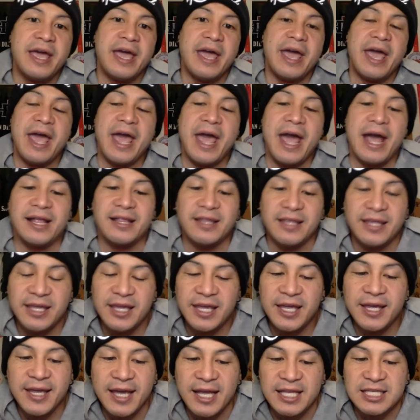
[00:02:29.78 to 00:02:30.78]
and
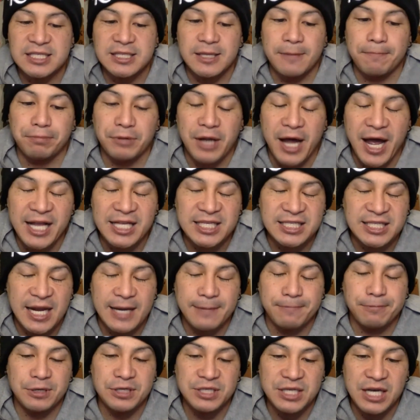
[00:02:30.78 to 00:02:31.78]
he gets the
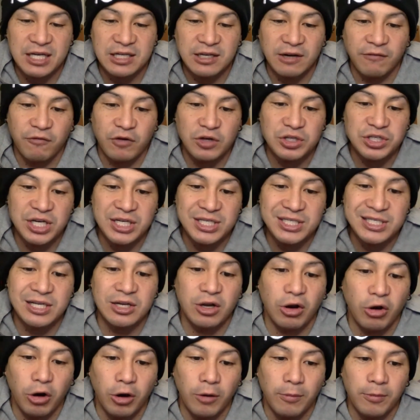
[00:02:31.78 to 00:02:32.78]
blindside protector for Justin
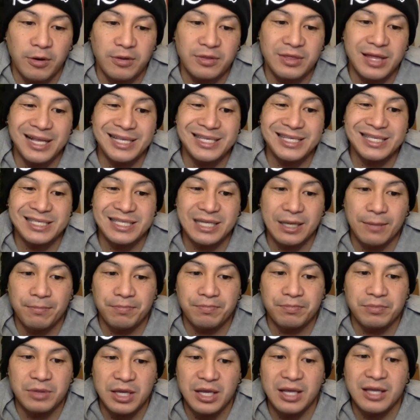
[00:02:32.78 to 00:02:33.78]
Herbert. That's
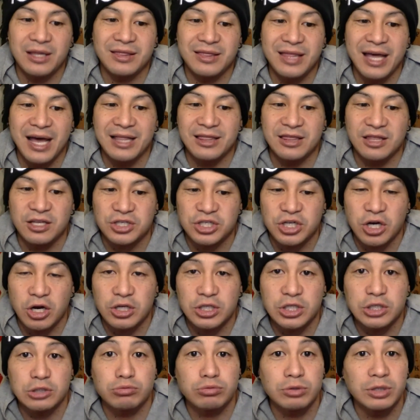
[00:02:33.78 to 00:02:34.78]
something that the
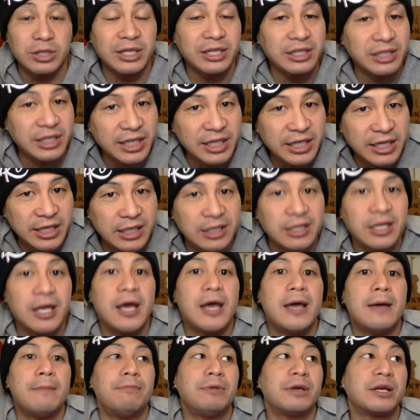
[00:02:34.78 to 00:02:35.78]
Chargers really needed,
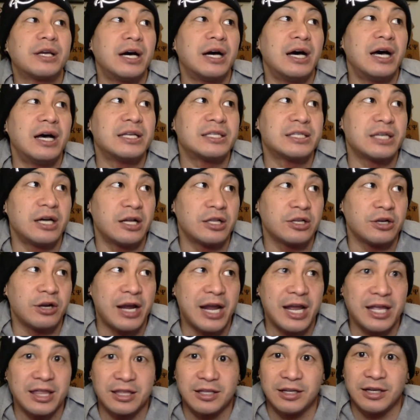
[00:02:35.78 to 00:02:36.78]
because under
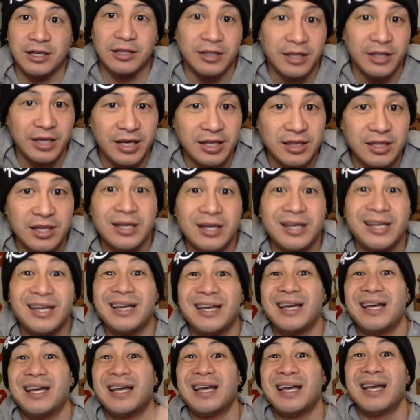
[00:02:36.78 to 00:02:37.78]
Anthony Lynn,
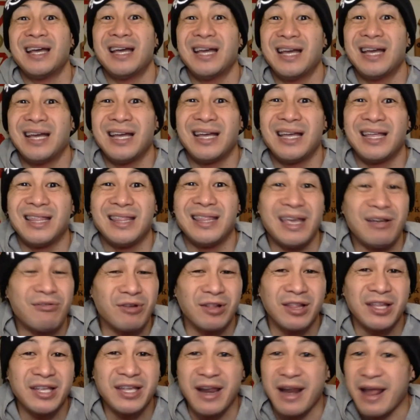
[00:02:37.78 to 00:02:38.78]
they
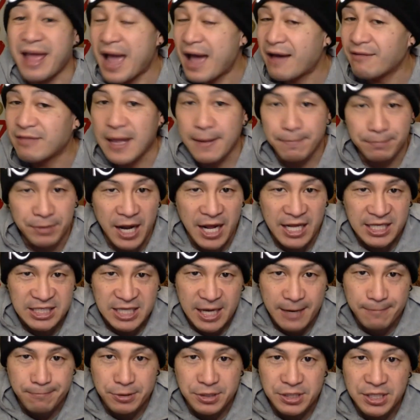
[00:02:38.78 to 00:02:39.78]
really didn't have that
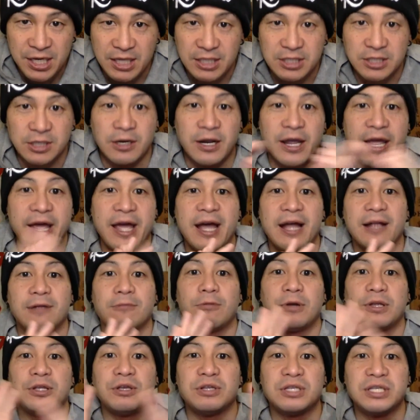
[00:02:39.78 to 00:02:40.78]
blindside protector. And
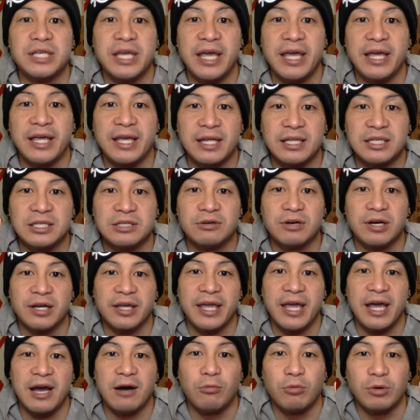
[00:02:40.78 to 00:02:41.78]
when you take into
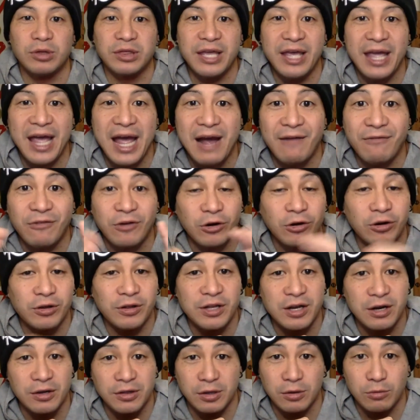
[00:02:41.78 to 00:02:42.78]
account what they have
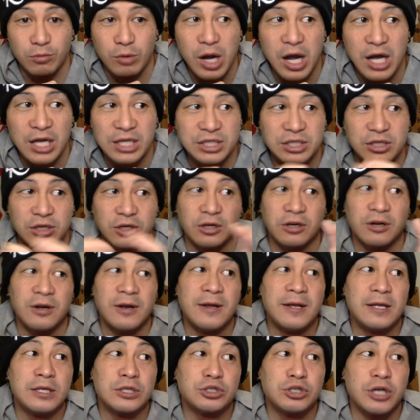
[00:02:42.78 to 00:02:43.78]
currently on their roster,
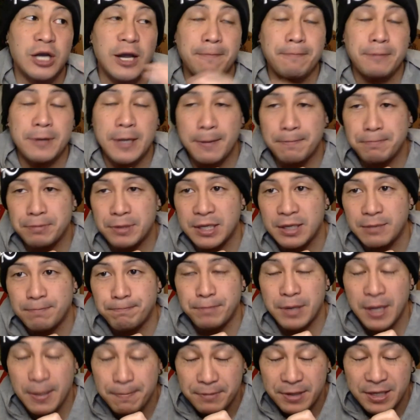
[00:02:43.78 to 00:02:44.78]
Trey
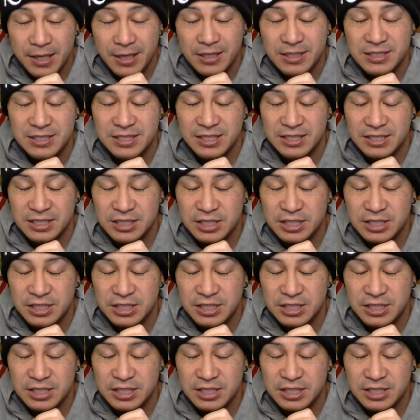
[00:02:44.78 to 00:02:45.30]
Pipkins,